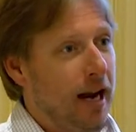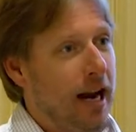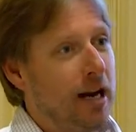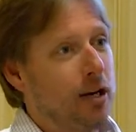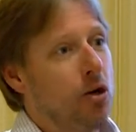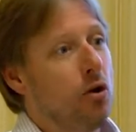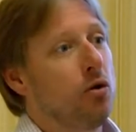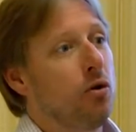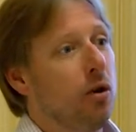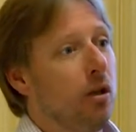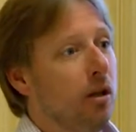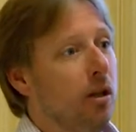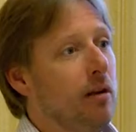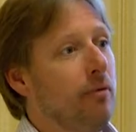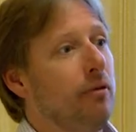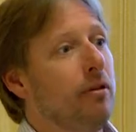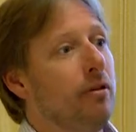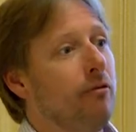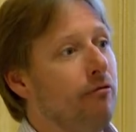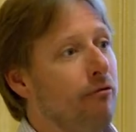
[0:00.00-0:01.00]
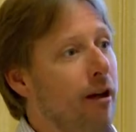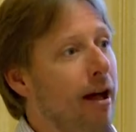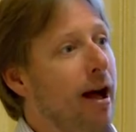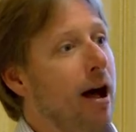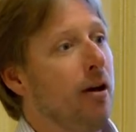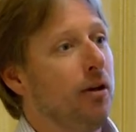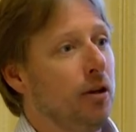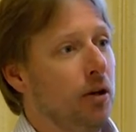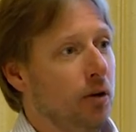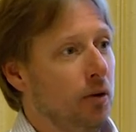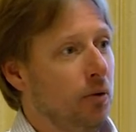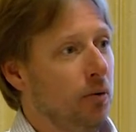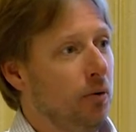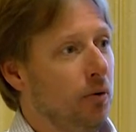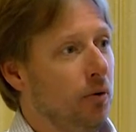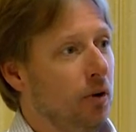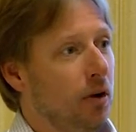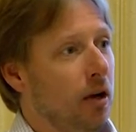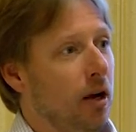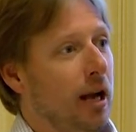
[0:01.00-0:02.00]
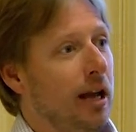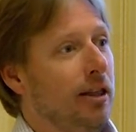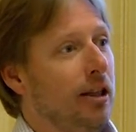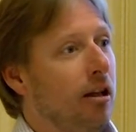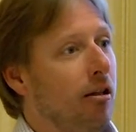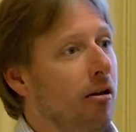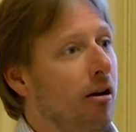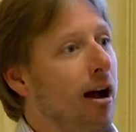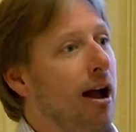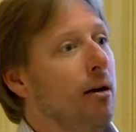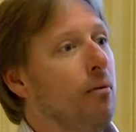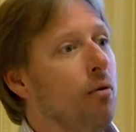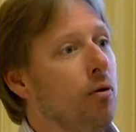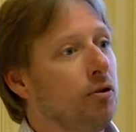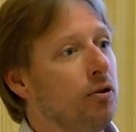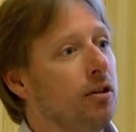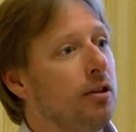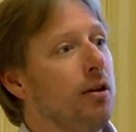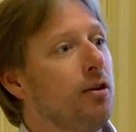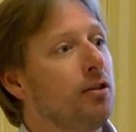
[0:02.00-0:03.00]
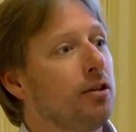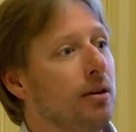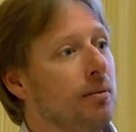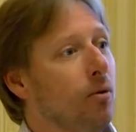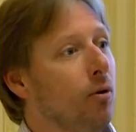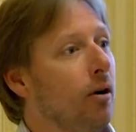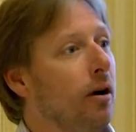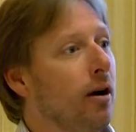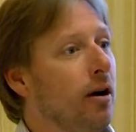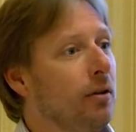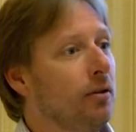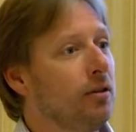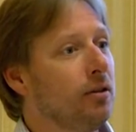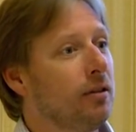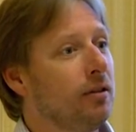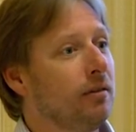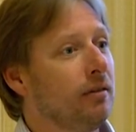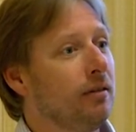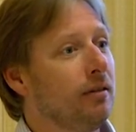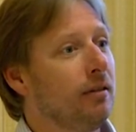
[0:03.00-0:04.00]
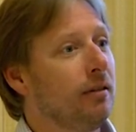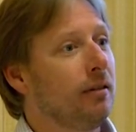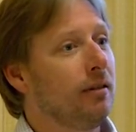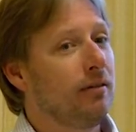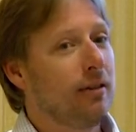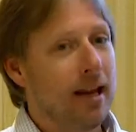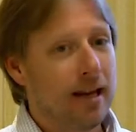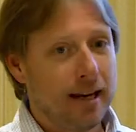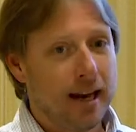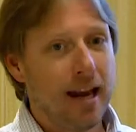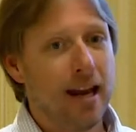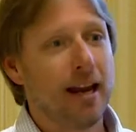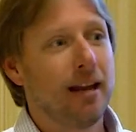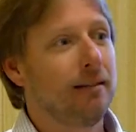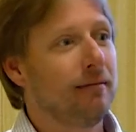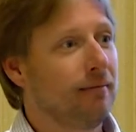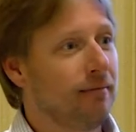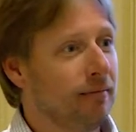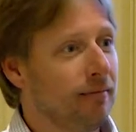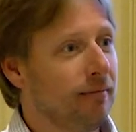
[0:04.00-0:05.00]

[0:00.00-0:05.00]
and you deliver the value and the client wants to go somewhere else, they can.